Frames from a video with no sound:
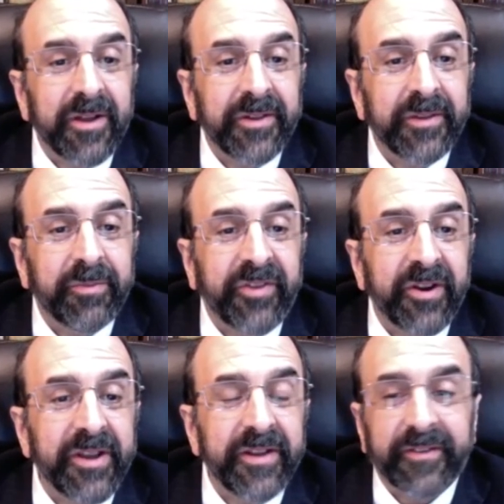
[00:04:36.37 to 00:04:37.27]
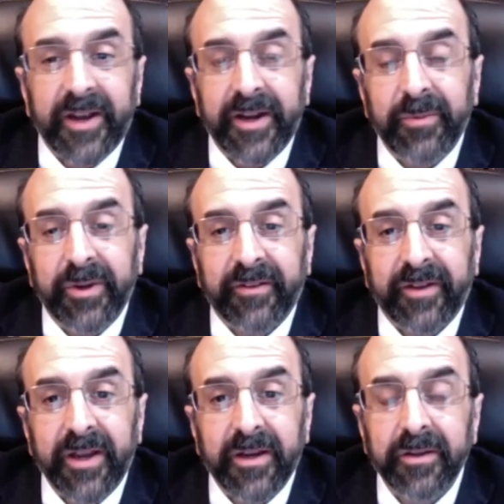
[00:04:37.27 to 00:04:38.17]
on the Syrian side and what
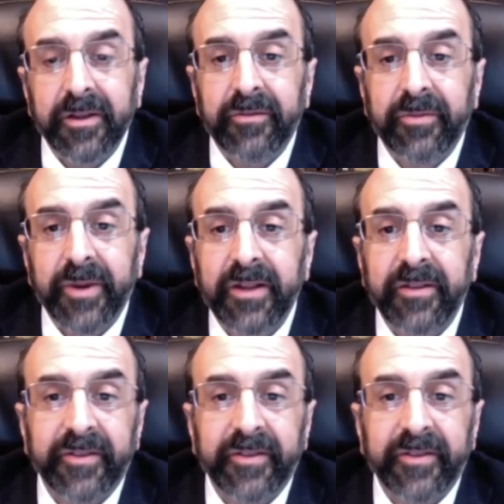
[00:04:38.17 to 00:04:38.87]
it's like on the Israeli